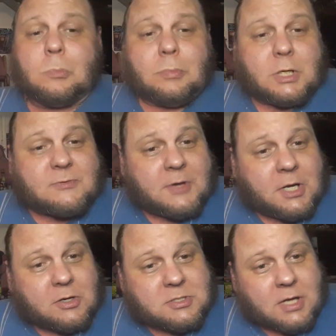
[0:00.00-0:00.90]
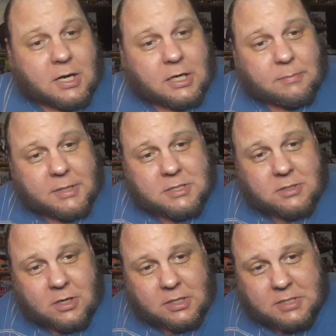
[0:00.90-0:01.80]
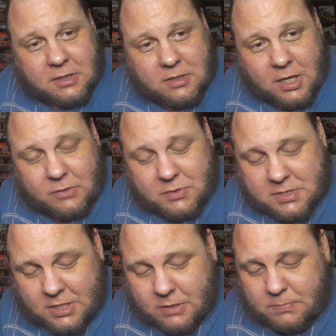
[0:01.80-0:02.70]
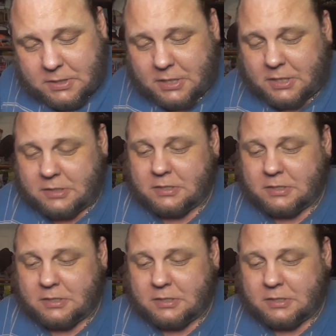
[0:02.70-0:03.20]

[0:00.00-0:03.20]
This video is not going to be as long as I thought it was going to be.